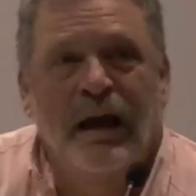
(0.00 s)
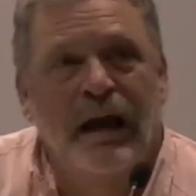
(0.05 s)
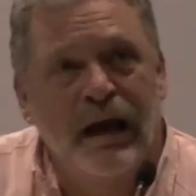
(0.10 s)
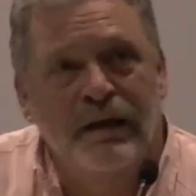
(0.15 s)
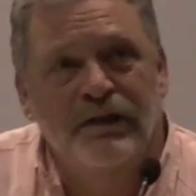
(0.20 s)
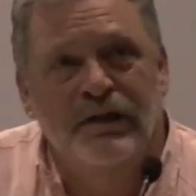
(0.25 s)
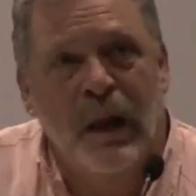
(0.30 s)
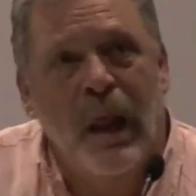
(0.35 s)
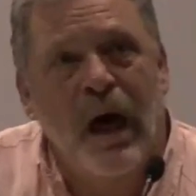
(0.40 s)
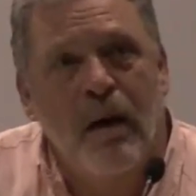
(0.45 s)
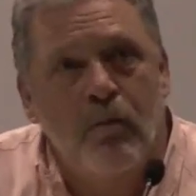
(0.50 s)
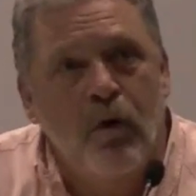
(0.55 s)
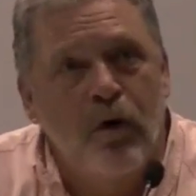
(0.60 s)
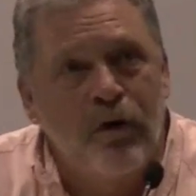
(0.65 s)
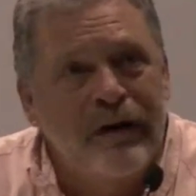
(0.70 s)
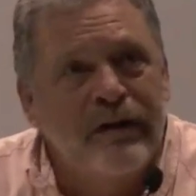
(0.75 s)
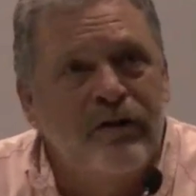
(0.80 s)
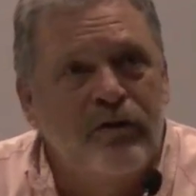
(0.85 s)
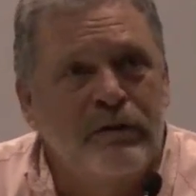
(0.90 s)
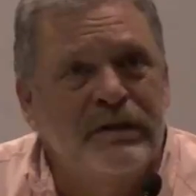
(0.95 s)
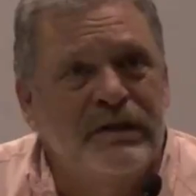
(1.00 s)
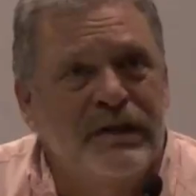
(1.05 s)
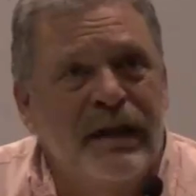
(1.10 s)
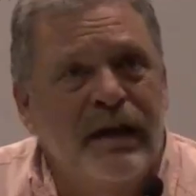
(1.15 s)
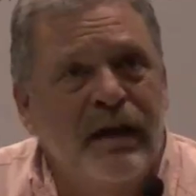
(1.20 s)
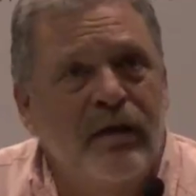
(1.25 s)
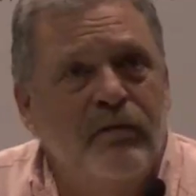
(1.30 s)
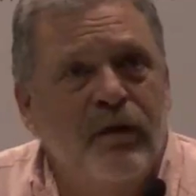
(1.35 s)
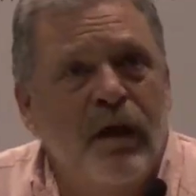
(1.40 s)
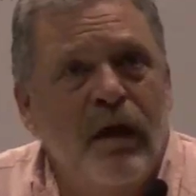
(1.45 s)
it's a lot more
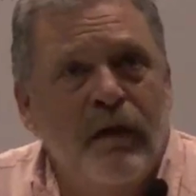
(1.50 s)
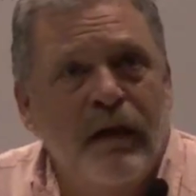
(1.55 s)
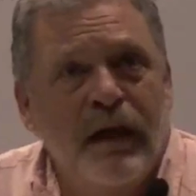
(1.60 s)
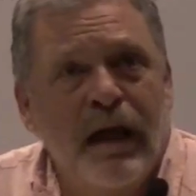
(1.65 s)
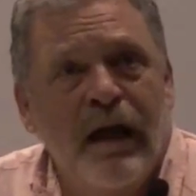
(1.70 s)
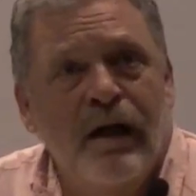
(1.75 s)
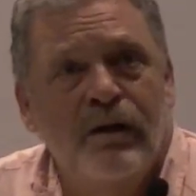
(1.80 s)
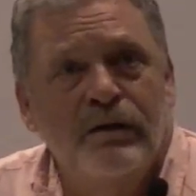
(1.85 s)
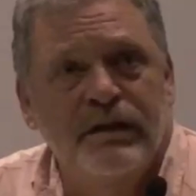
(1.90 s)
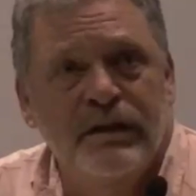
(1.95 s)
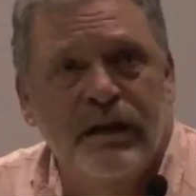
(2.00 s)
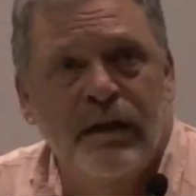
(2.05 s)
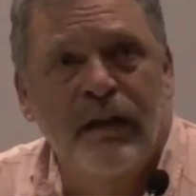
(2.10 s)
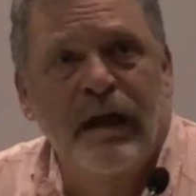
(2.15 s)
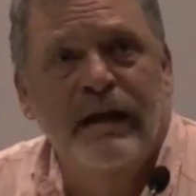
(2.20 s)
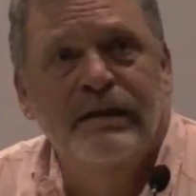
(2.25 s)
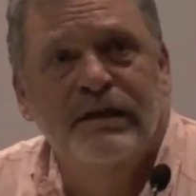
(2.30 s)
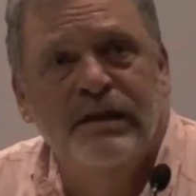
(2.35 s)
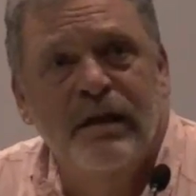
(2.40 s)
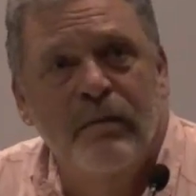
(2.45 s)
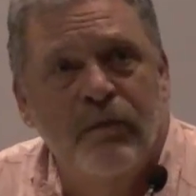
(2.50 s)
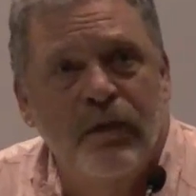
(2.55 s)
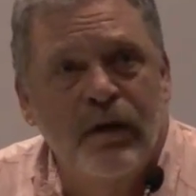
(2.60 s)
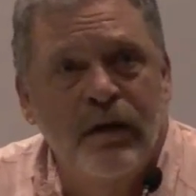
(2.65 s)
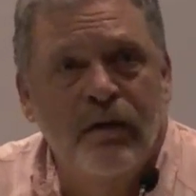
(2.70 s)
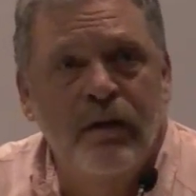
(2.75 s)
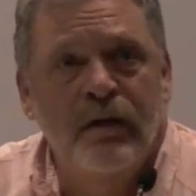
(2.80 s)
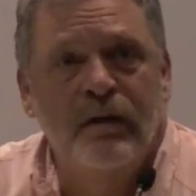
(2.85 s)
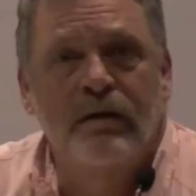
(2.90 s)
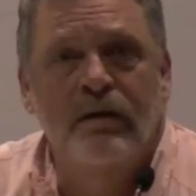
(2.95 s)
interesting, if nothing else, and that's
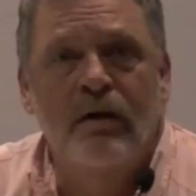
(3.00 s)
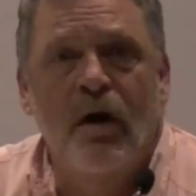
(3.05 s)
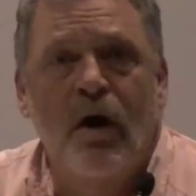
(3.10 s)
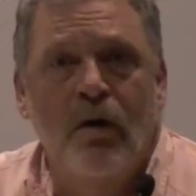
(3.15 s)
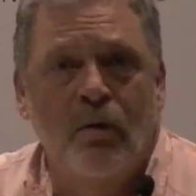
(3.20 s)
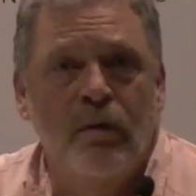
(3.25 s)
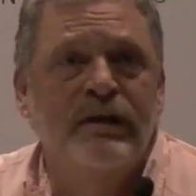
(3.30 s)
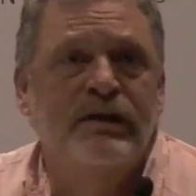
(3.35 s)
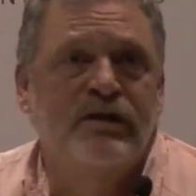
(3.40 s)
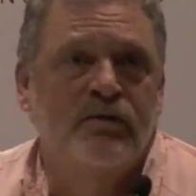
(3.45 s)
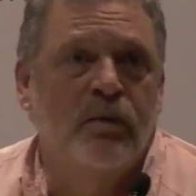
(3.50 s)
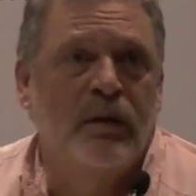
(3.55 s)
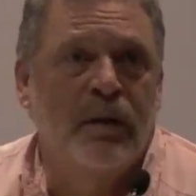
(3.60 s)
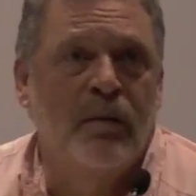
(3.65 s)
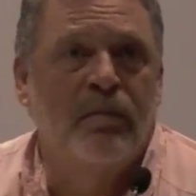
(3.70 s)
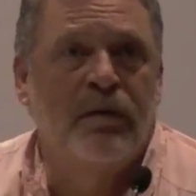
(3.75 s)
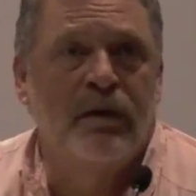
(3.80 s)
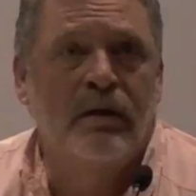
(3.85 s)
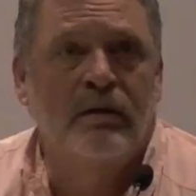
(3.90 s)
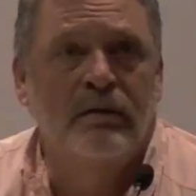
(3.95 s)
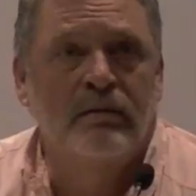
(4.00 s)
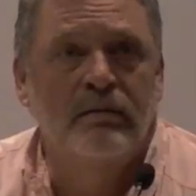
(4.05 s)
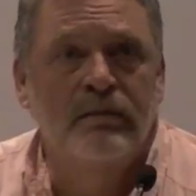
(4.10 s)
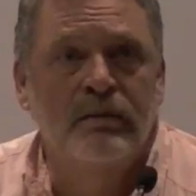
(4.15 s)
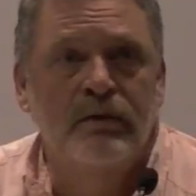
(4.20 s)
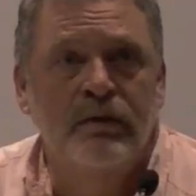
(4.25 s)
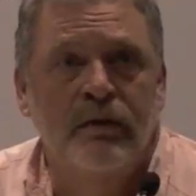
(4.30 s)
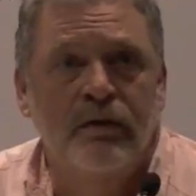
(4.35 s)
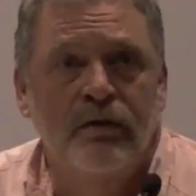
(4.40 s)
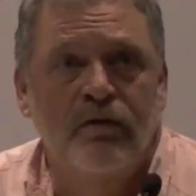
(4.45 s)
something that always will appeal
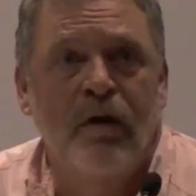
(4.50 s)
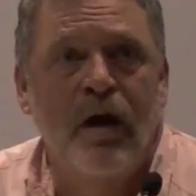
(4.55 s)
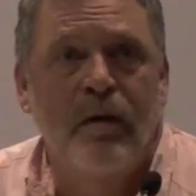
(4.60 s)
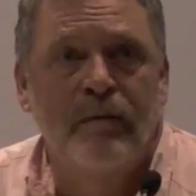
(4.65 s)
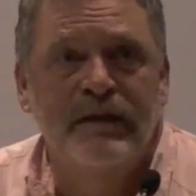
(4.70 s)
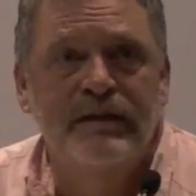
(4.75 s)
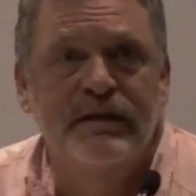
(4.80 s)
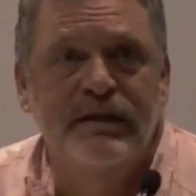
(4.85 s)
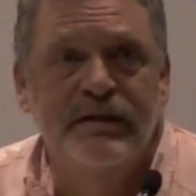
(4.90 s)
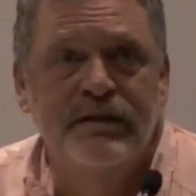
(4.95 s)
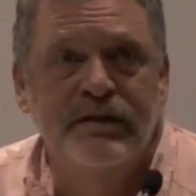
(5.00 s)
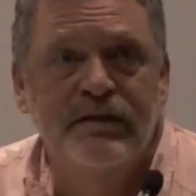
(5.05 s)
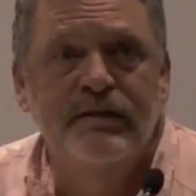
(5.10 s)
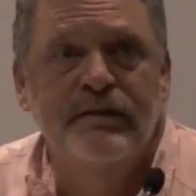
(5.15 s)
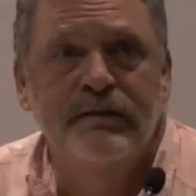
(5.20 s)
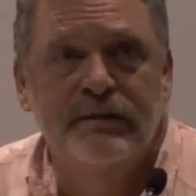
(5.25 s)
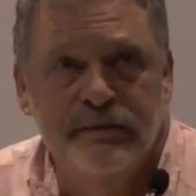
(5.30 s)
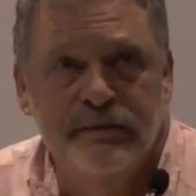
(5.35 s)
to the dramatist. Um,